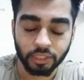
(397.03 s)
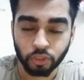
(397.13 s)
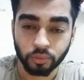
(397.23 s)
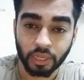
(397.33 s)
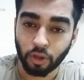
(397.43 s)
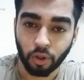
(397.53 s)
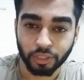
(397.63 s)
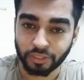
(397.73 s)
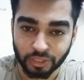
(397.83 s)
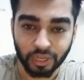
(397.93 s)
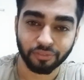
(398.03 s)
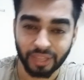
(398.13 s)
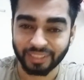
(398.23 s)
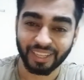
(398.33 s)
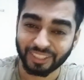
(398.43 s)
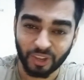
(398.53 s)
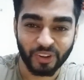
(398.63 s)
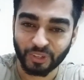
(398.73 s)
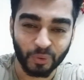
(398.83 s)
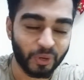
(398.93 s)
shoes and all stuffs are there. So
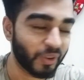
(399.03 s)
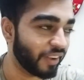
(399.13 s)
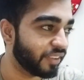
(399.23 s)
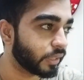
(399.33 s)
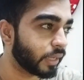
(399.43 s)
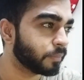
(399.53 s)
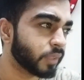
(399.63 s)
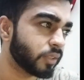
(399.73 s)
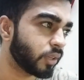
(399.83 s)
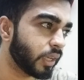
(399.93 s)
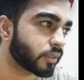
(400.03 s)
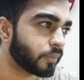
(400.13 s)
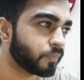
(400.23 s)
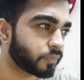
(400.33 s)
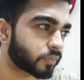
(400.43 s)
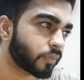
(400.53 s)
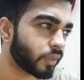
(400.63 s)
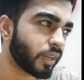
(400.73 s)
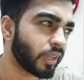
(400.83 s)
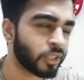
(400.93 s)
I told you everything.
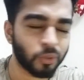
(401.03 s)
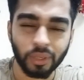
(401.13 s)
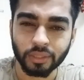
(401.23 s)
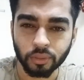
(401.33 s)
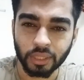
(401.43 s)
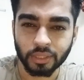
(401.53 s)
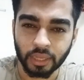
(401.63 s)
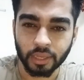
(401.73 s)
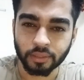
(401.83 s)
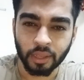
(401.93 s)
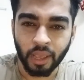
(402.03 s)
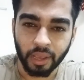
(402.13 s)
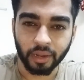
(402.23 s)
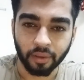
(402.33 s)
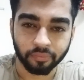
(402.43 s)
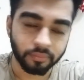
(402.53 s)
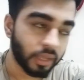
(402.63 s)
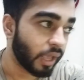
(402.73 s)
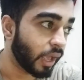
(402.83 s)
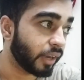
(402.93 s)
So yes, so this thing is enough.
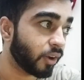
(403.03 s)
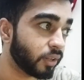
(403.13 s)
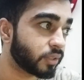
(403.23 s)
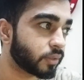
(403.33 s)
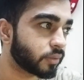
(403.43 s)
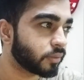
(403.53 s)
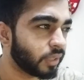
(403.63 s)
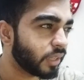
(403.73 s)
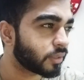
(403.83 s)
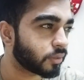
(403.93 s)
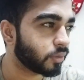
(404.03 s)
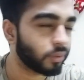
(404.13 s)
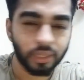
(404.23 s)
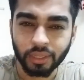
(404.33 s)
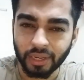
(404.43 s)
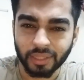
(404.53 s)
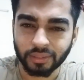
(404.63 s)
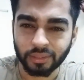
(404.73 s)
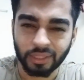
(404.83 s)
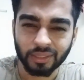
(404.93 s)
And also yes, so
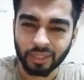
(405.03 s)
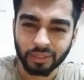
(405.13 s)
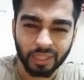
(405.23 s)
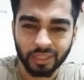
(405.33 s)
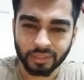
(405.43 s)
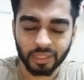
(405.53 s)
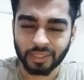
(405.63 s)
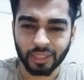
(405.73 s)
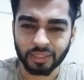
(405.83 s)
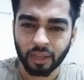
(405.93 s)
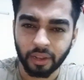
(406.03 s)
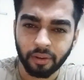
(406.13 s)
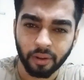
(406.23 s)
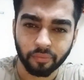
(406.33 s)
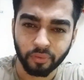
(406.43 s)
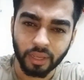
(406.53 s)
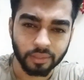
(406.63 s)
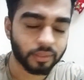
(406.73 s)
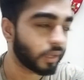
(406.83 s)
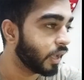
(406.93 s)
these things are enough. Yes.